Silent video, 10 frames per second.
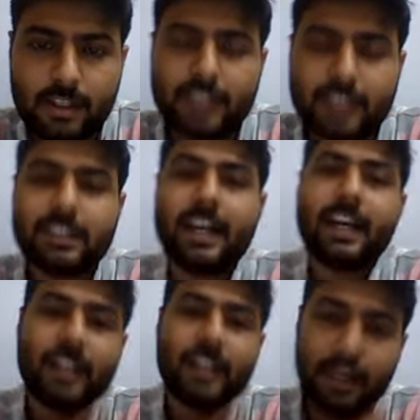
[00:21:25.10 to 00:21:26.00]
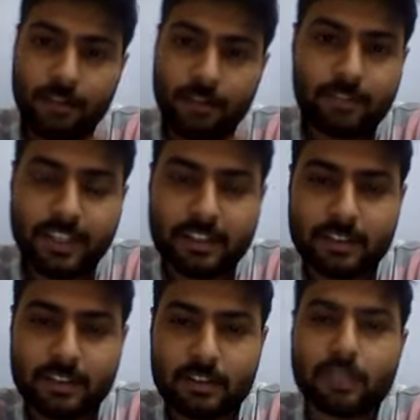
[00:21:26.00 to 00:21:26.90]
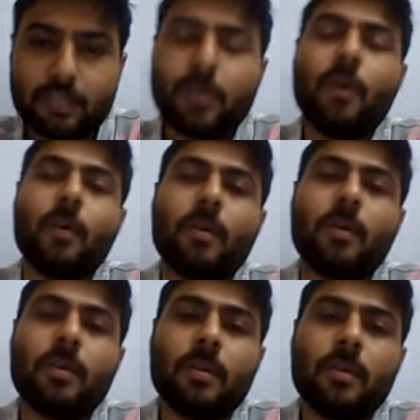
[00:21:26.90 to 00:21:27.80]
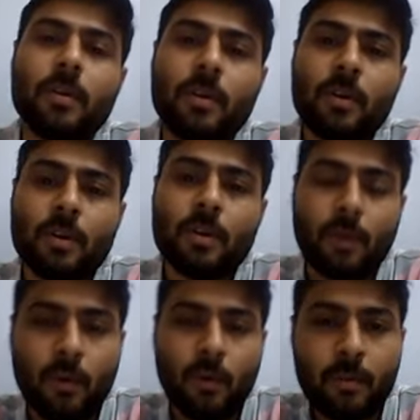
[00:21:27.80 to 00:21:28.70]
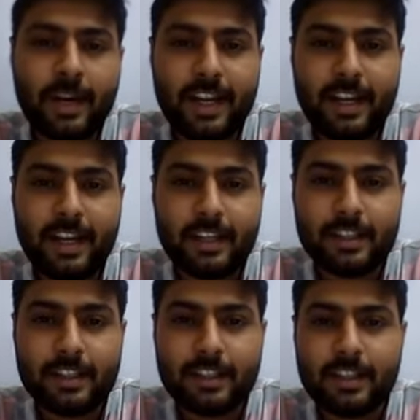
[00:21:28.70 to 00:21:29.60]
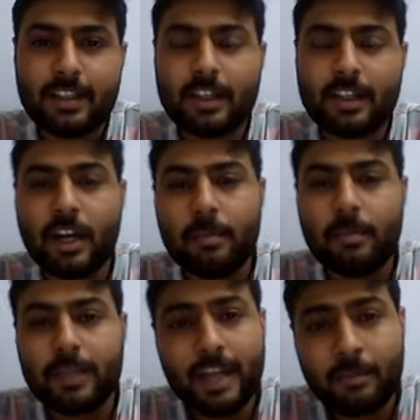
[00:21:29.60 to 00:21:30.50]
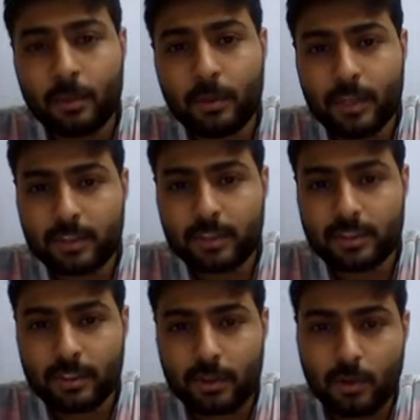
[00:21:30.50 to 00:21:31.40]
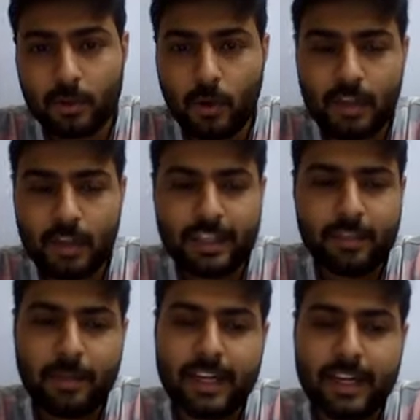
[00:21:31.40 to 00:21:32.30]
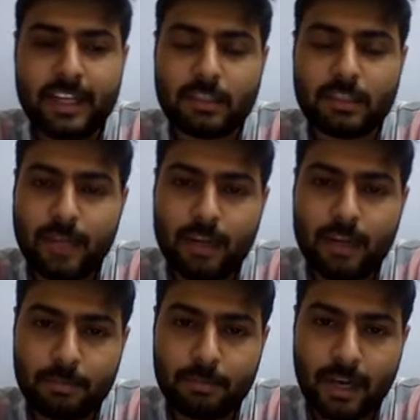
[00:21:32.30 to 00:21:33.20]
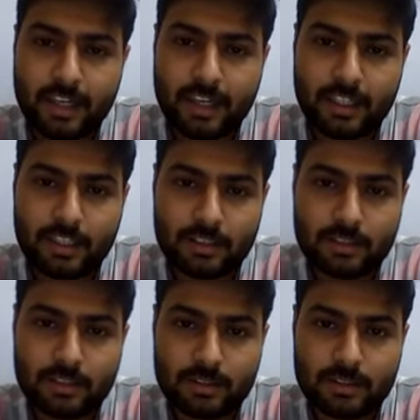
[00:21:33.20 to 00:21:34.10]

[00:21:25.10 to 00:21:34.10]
Is there any kind of thing? No. Nobody came to us to call that matter is made up of particles.